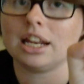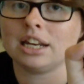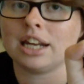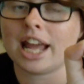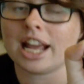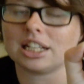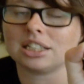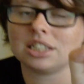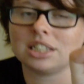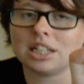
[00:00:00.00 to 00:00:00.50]

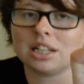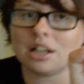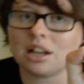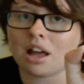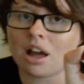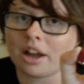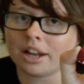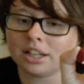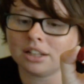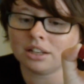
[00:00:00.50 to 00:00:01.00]
next in
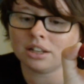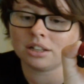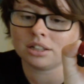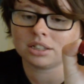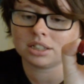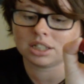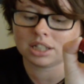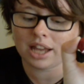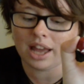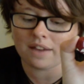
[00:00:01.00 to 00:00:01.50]
line
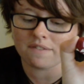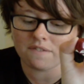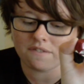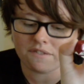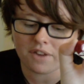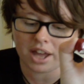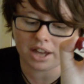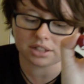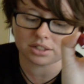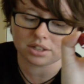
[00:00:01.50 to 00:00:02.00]
to get
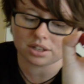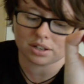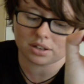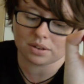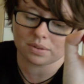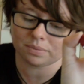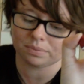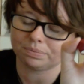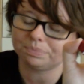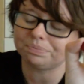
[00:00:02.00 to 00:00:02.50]
infected.